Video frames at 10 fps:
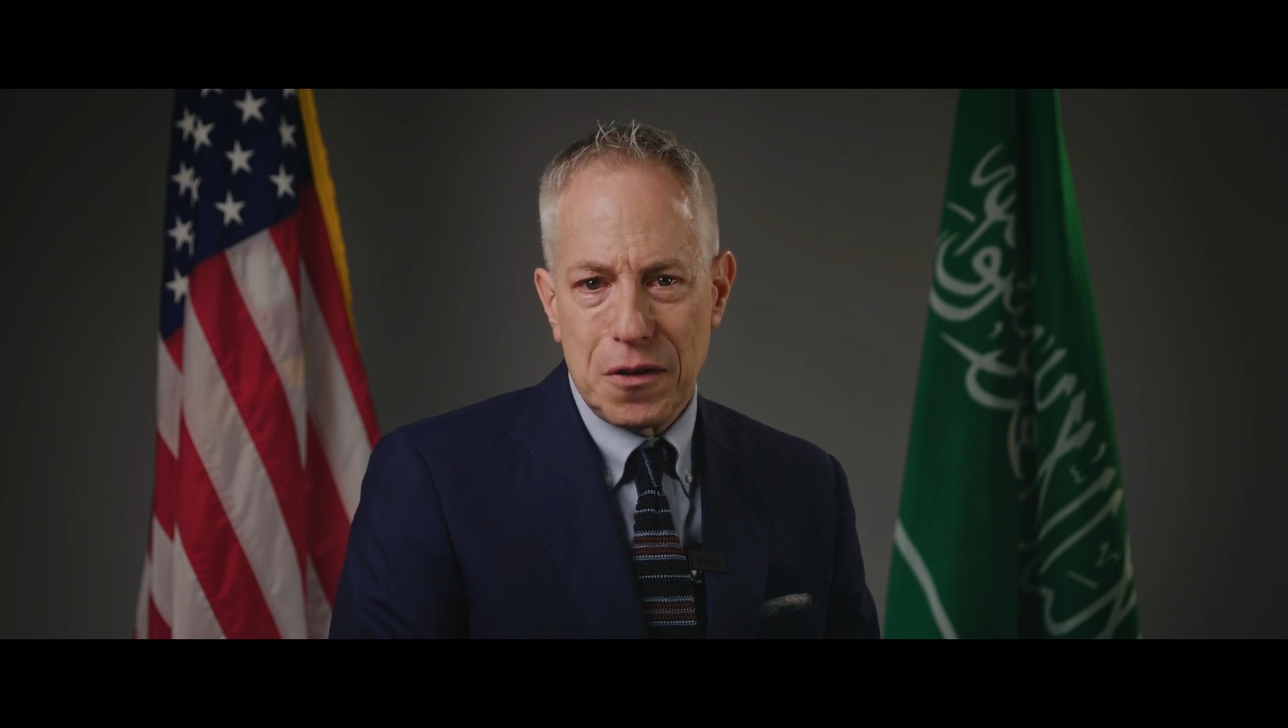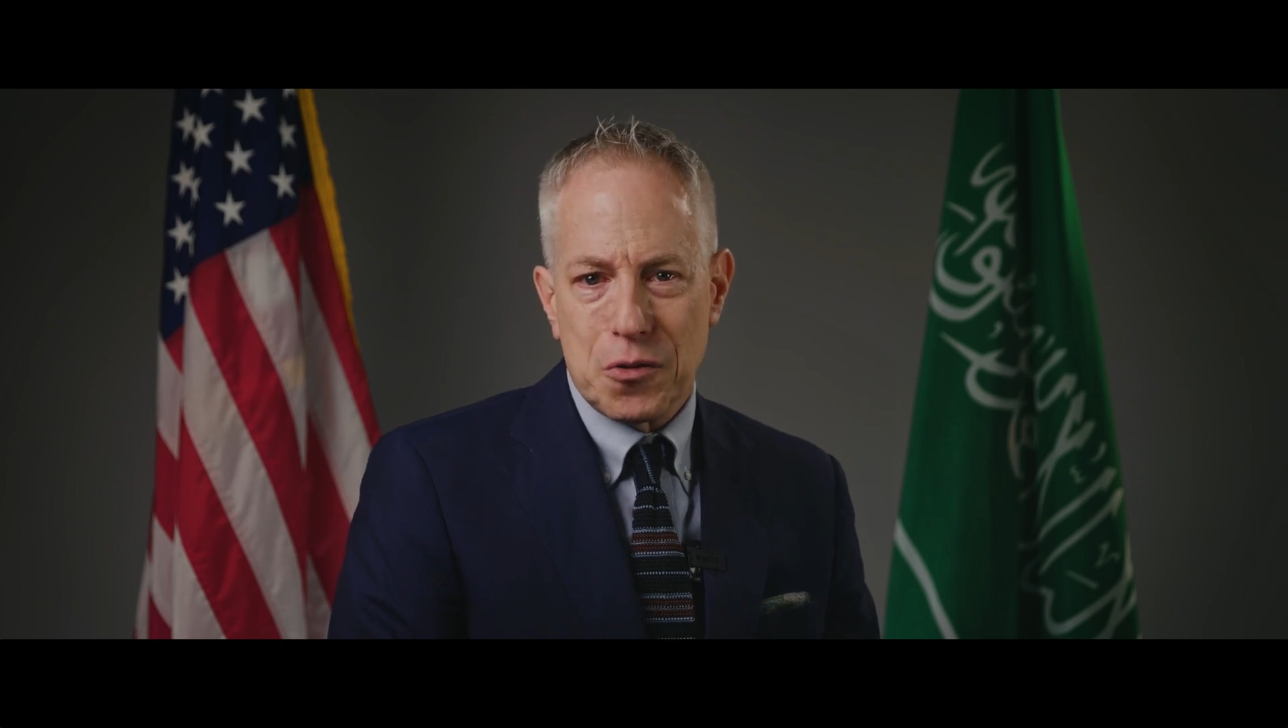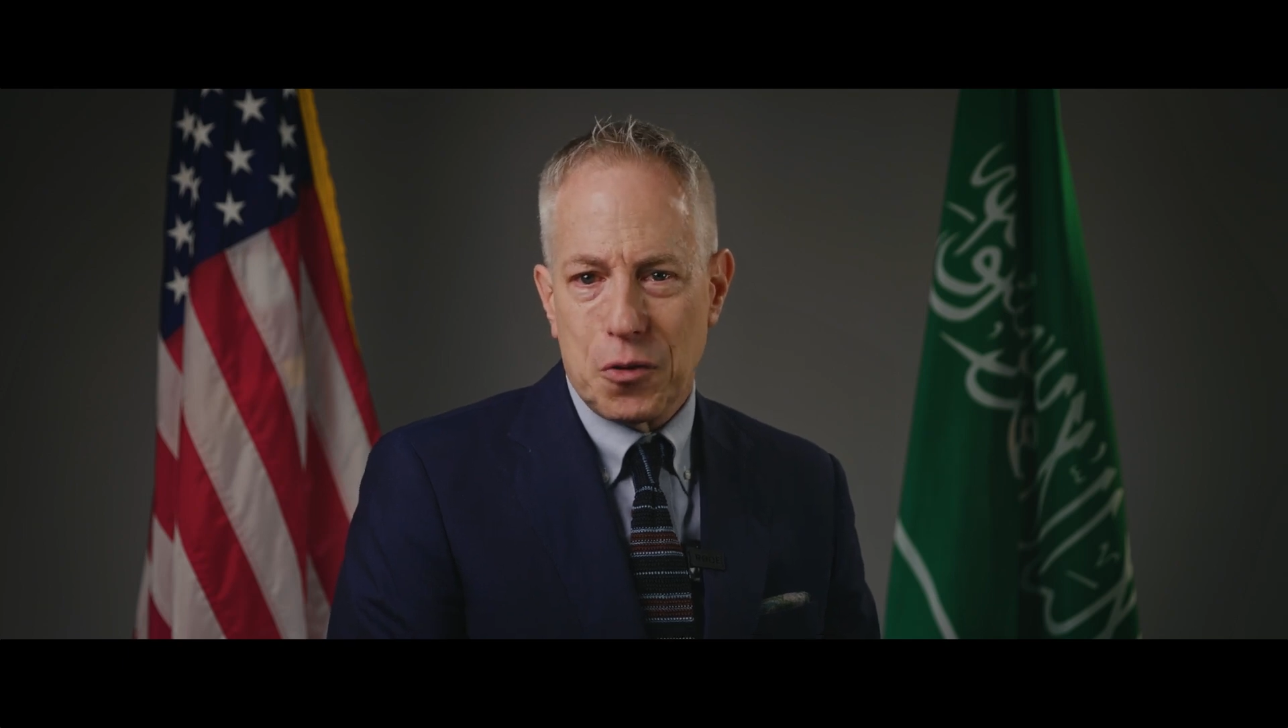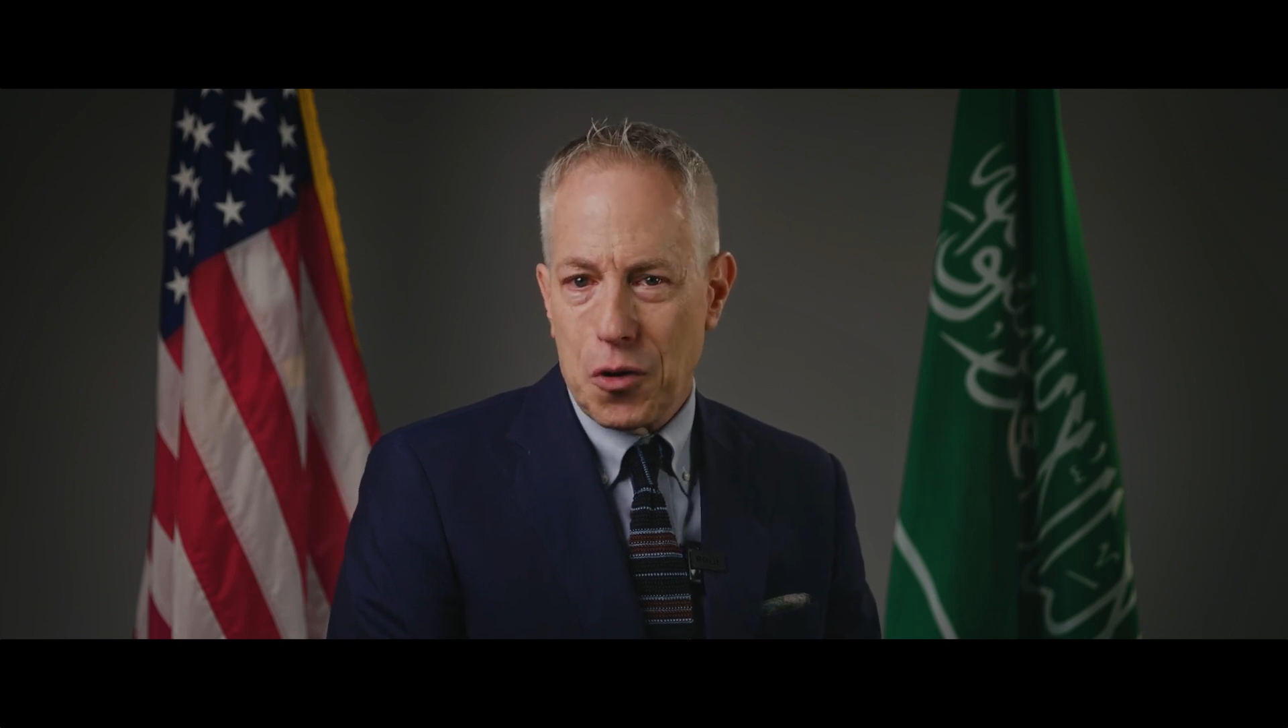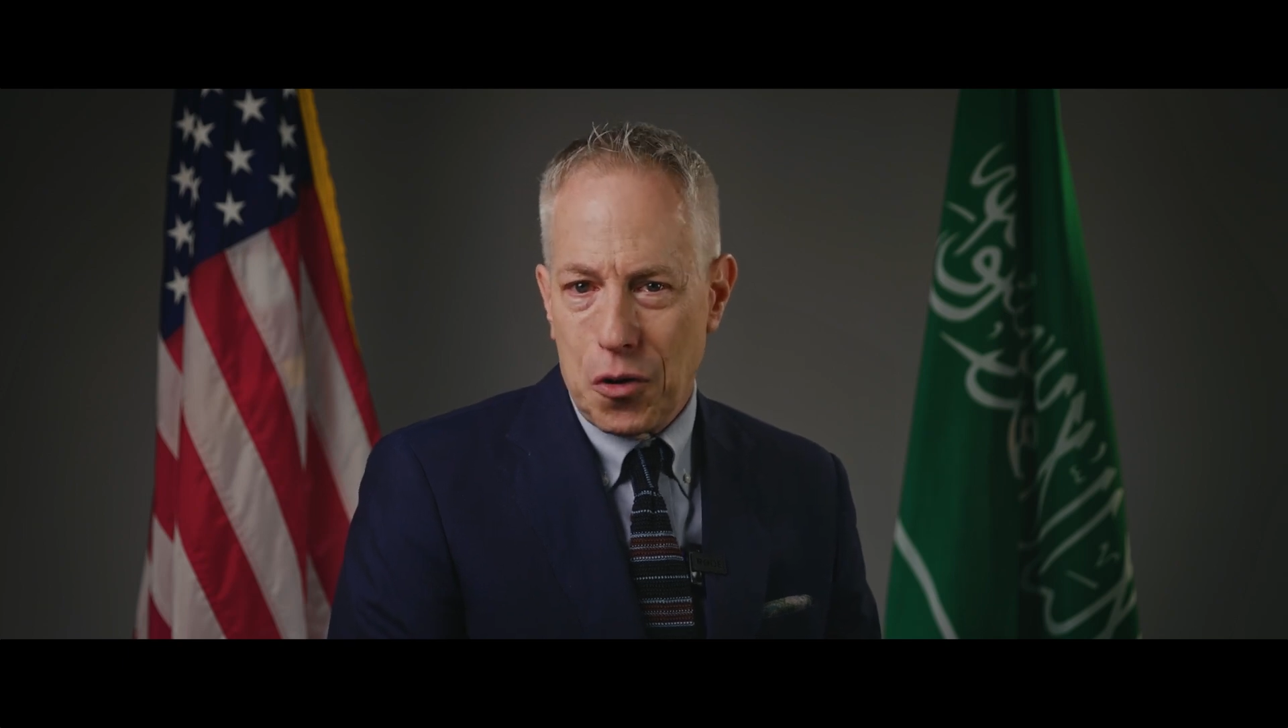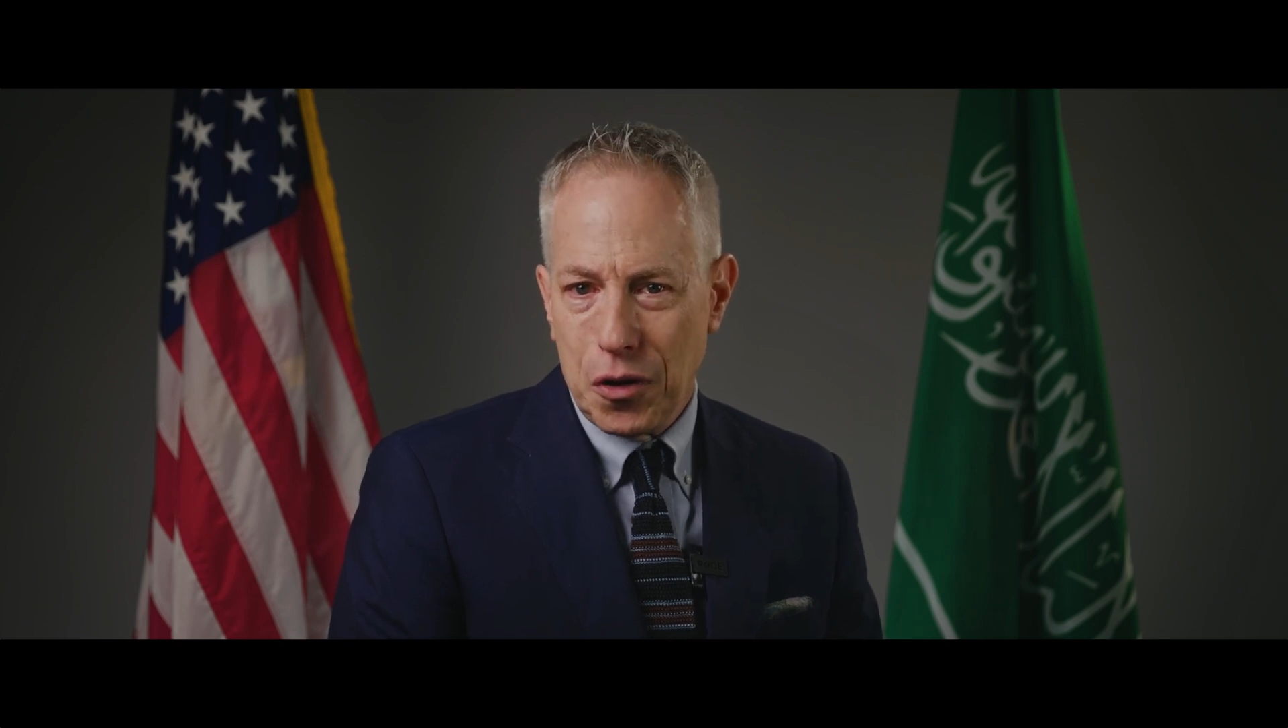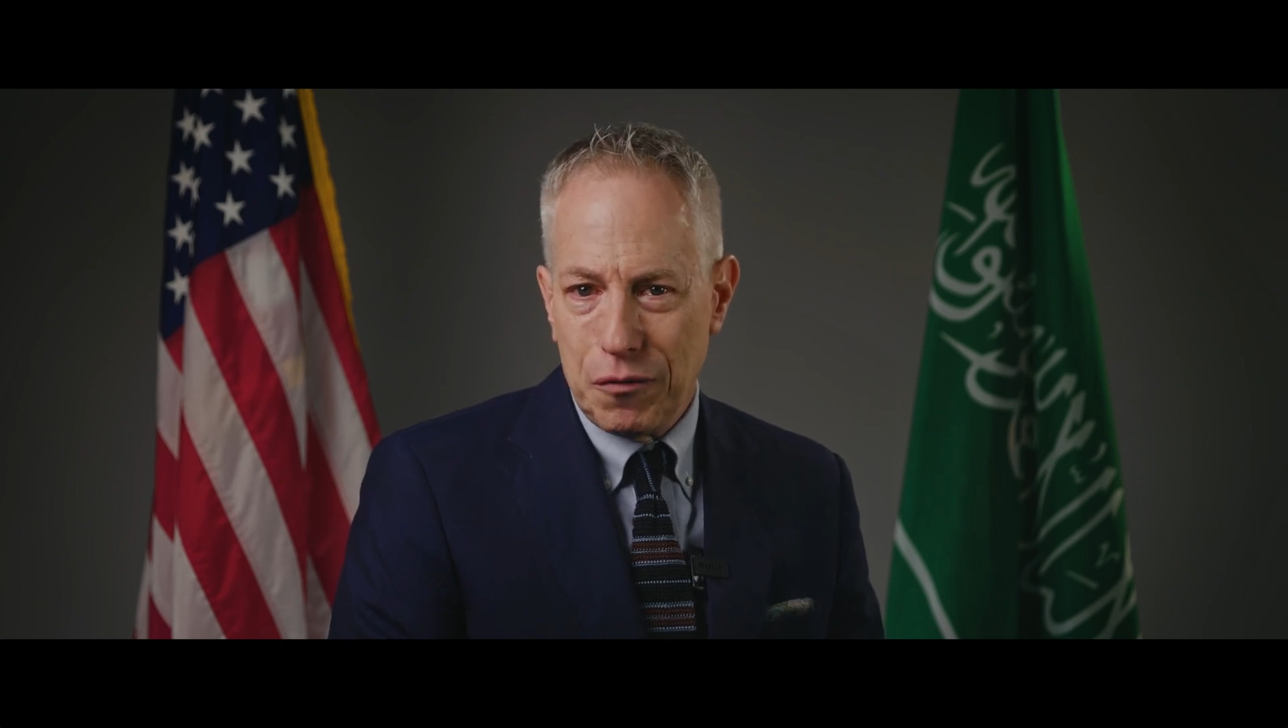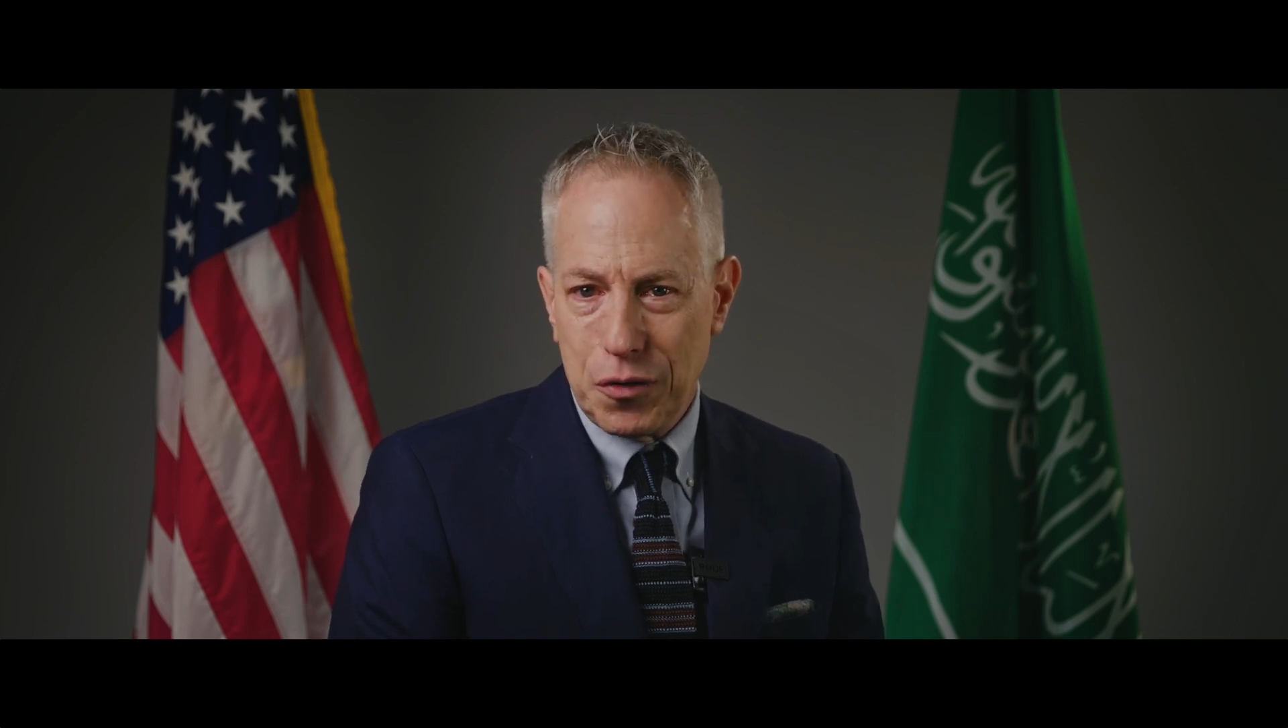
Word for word: So, to all